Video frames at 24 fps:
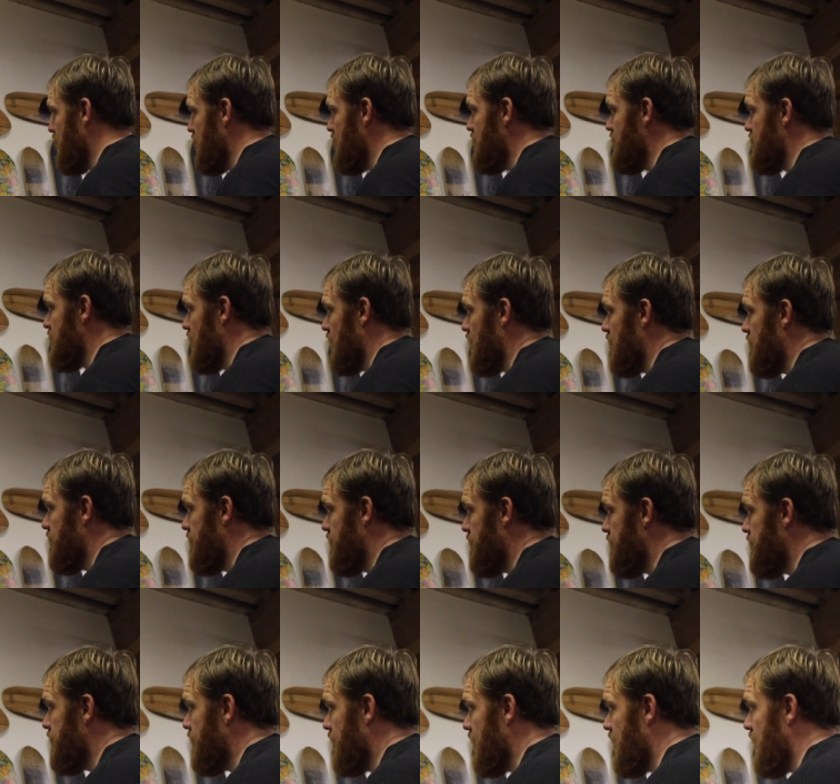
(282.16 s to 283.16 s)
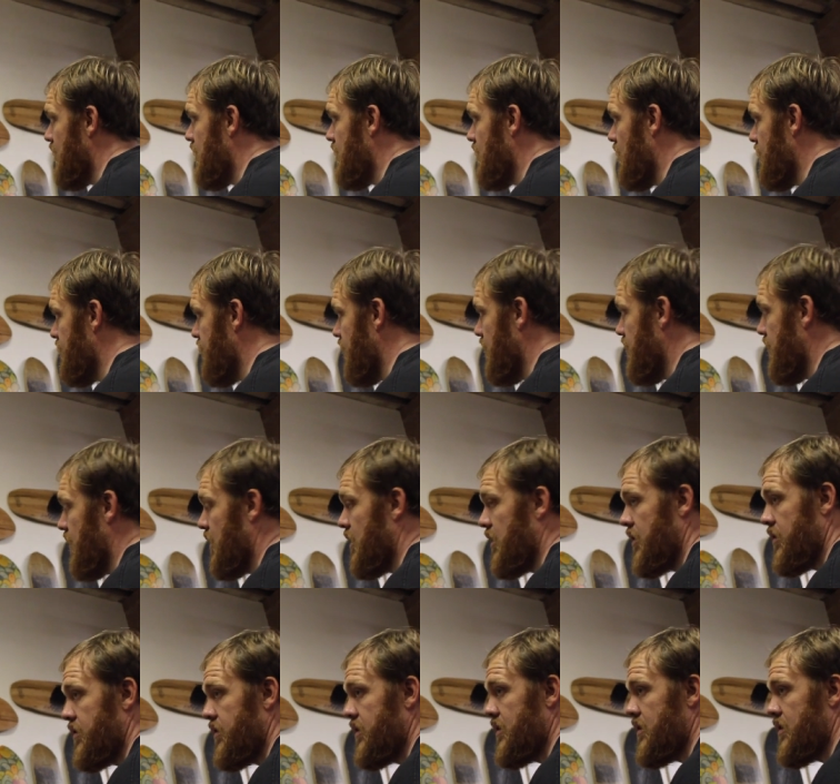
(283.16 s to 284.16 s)
use like pretty eco-friendly
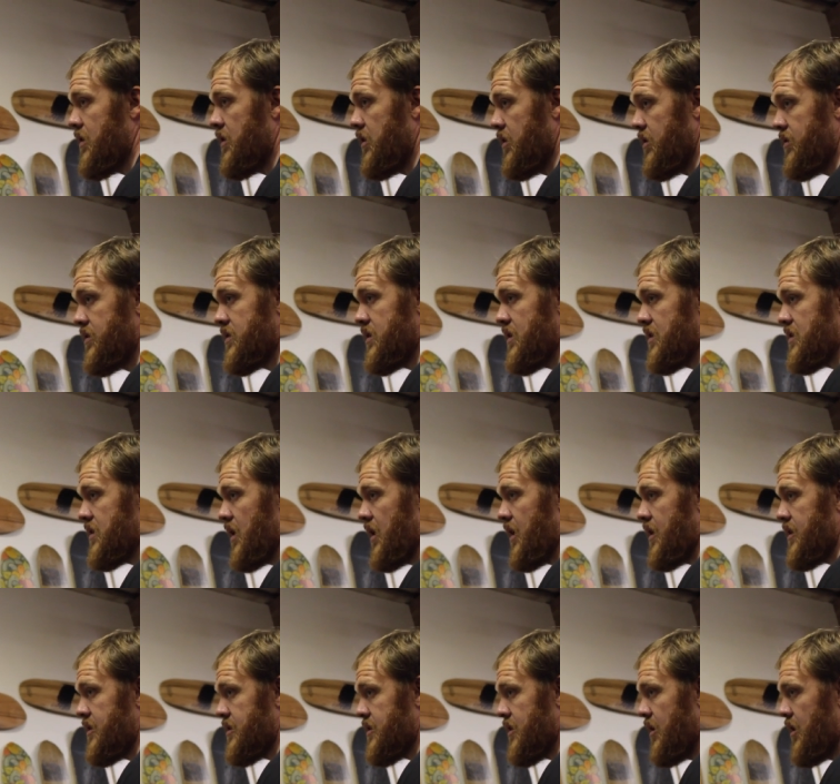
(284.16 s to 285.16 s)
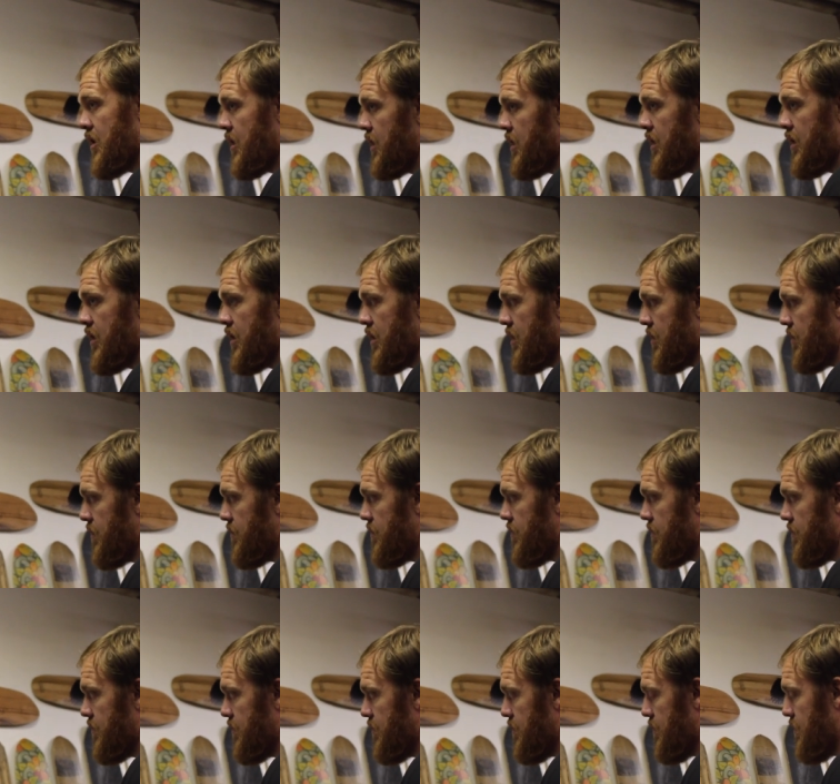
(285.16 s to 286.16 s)
glues these days. Right.
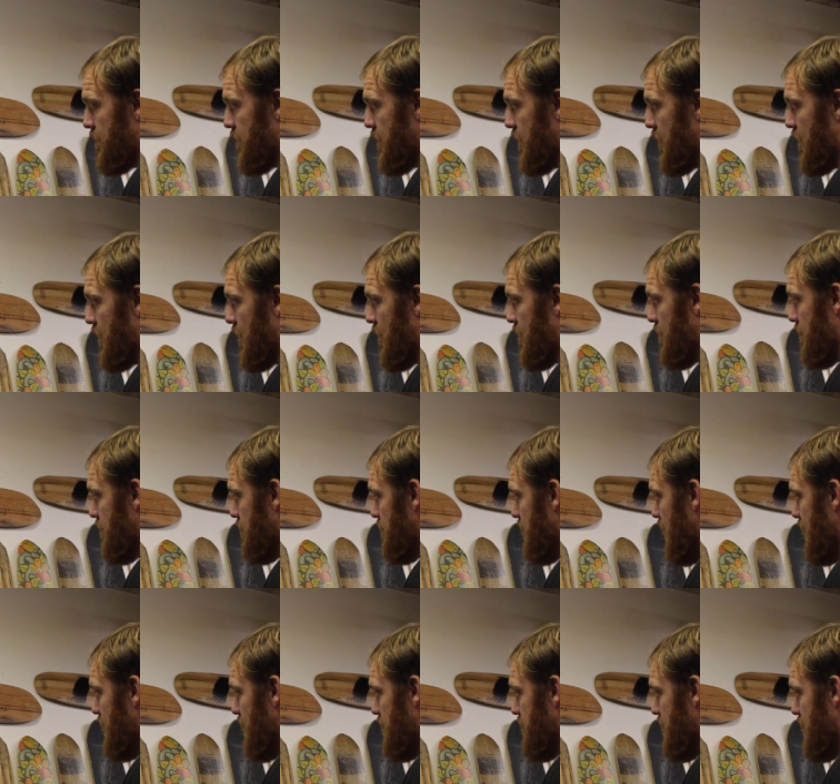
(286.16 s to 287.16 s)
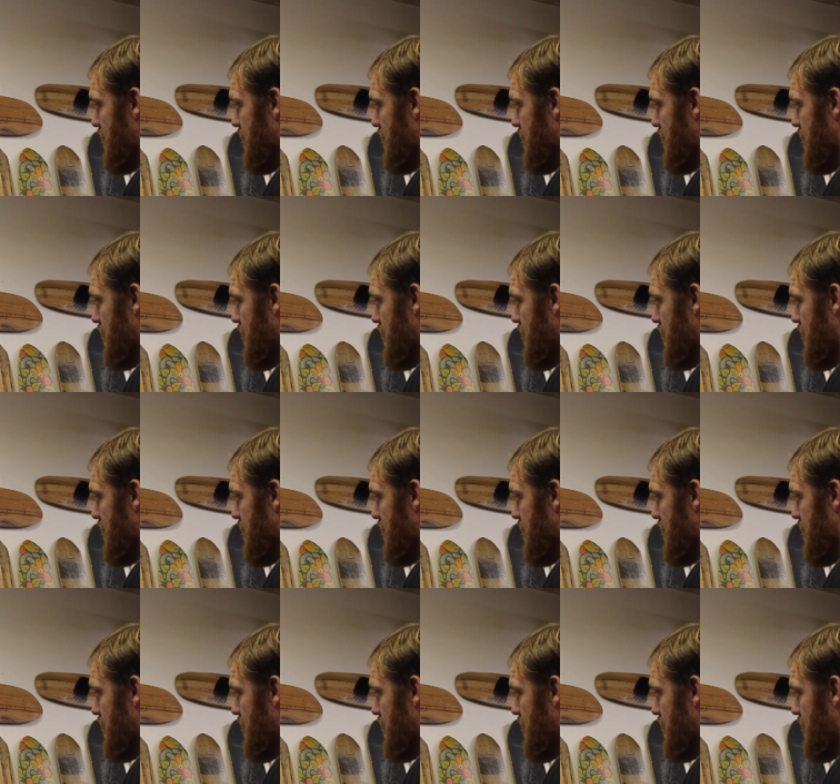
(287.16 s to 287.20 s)
Mainly